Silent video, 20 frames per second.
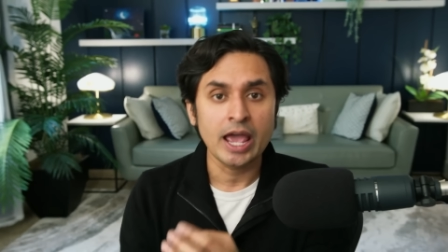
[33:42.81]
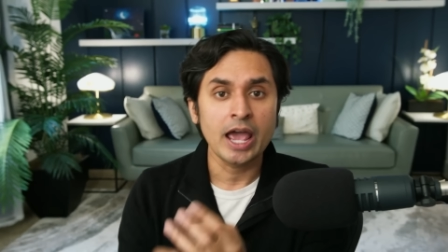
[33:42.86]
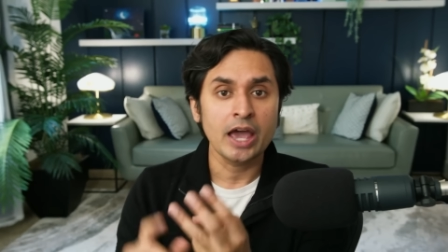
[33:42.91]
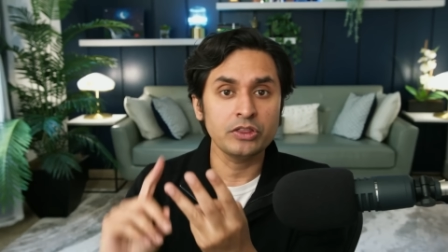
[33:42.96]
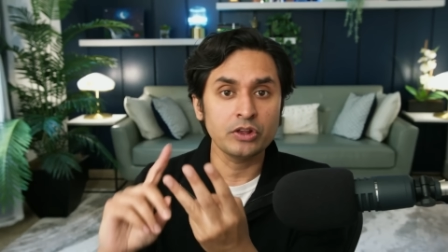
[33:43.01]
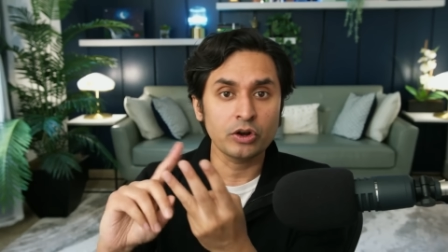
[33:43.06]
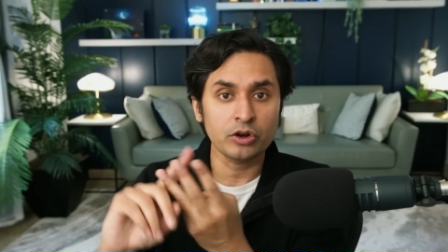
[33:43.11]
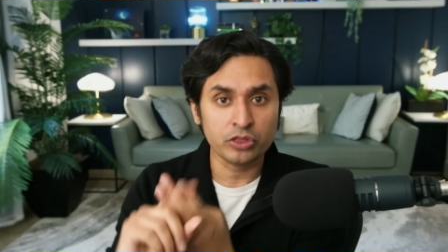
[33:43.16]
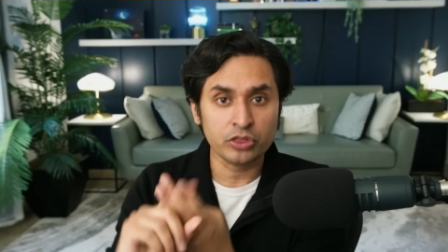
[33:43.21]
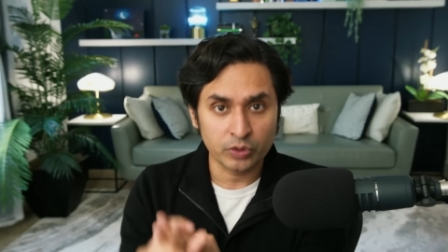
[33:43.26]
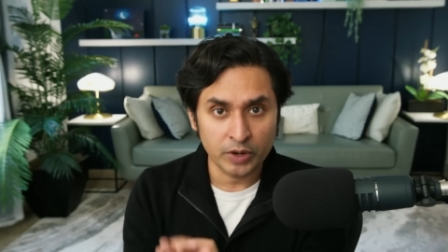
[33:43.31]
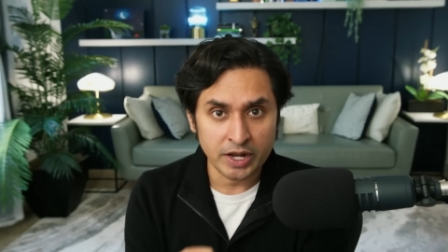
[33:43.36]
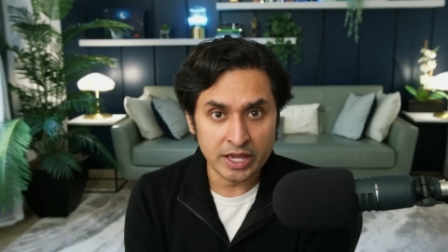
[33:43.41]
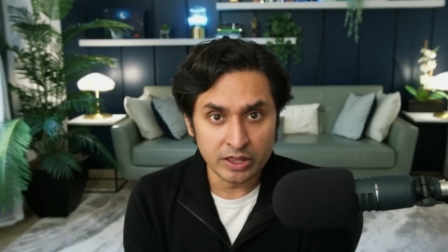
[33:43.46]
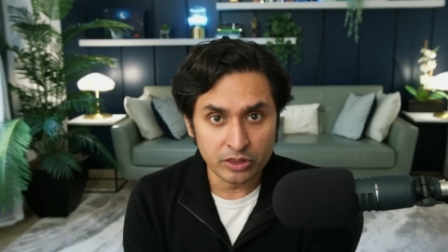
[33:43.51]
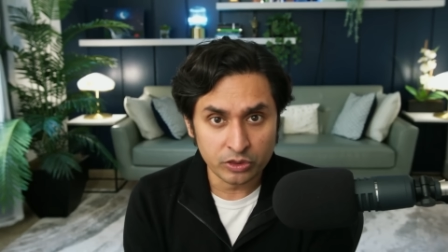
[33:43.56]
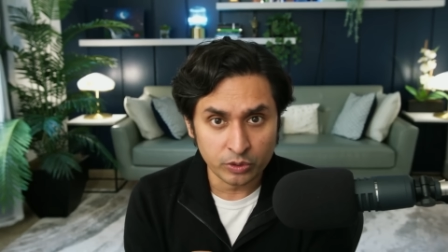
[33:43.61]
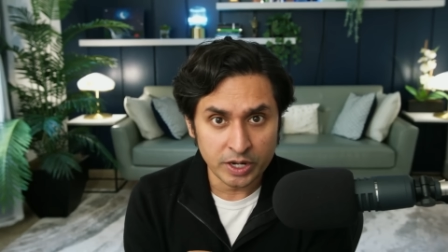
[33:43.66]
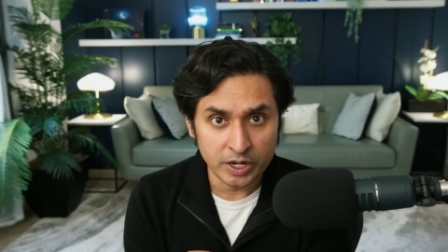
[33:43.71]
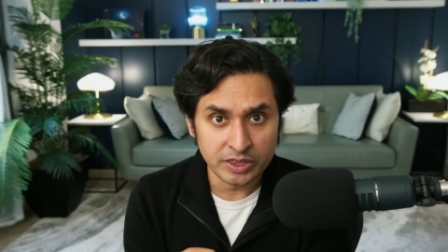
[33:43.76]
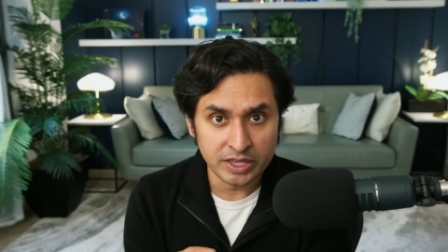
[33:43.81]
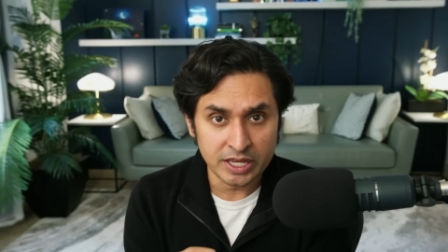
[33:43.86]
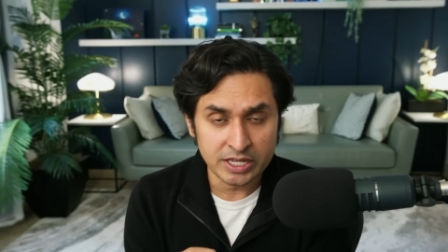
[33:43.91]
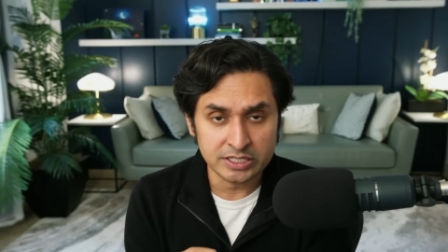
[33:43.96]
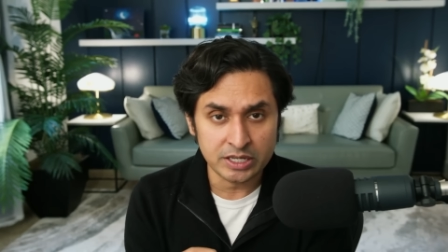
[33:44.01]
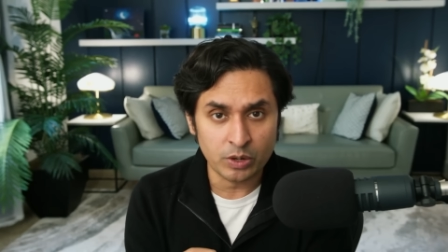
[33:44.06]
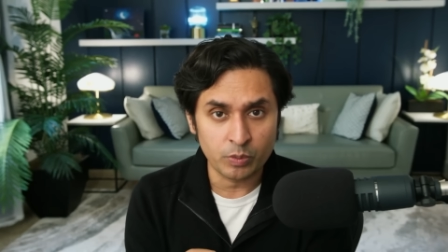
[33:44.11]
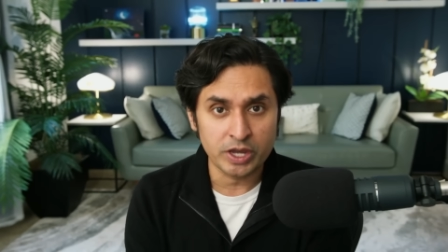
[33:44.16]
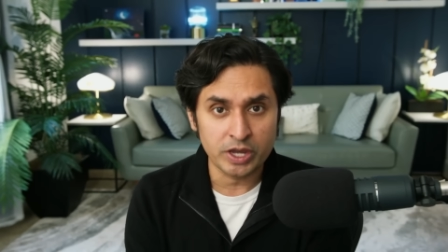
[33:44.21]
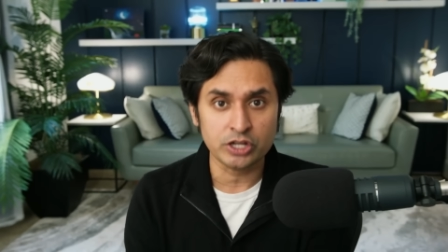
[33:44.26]
And there are three three things
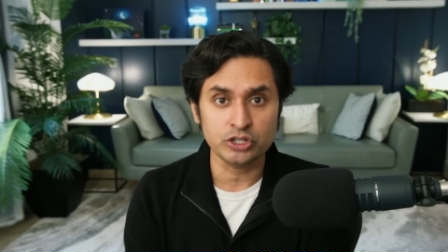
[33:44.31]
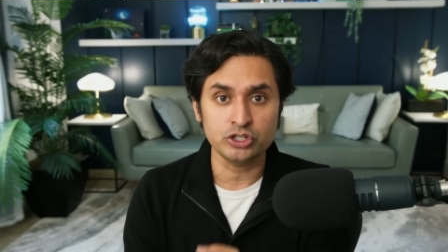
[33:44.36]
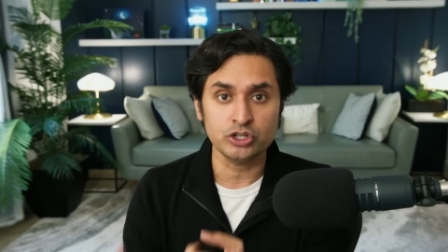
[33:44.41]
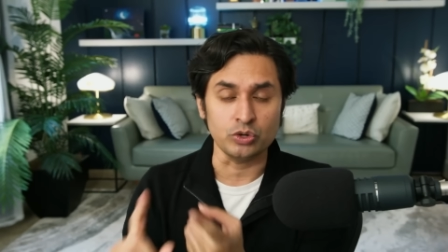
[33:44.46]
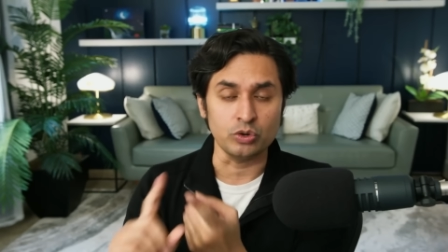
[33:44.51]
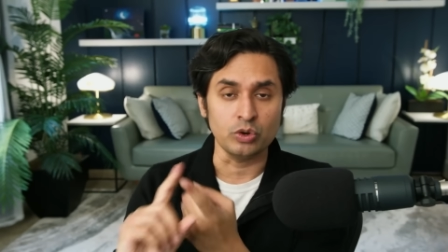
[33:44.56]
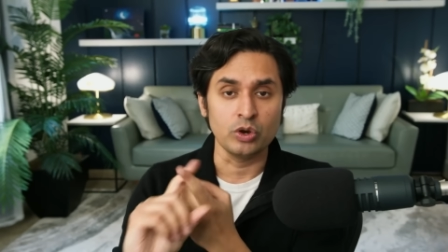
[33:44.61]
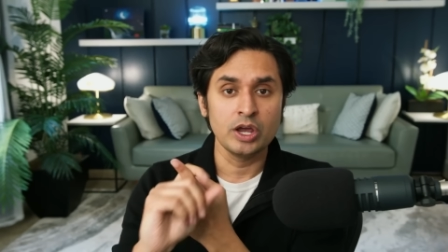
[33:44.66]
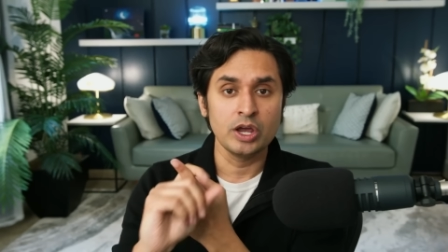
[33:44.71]
that we can do.